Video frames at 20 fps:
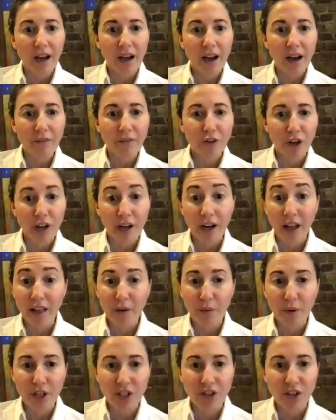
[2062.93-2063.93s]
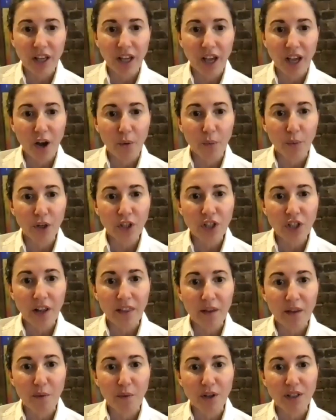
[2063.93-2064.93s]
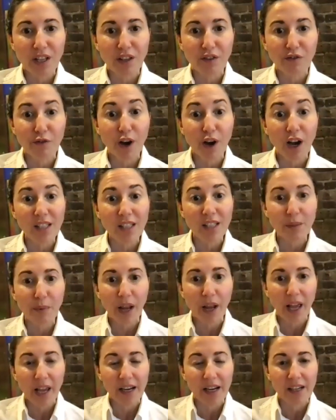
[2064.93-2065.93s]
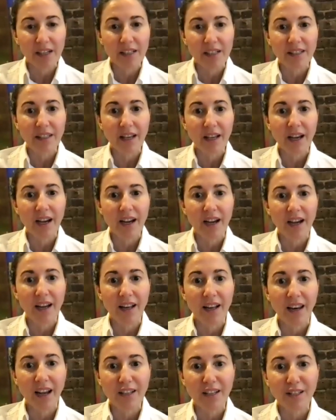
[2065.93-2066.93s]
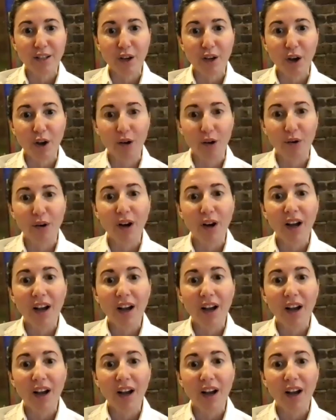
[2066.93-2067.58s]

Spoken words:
I've got another question here. Which are the most advanced players, LuxCo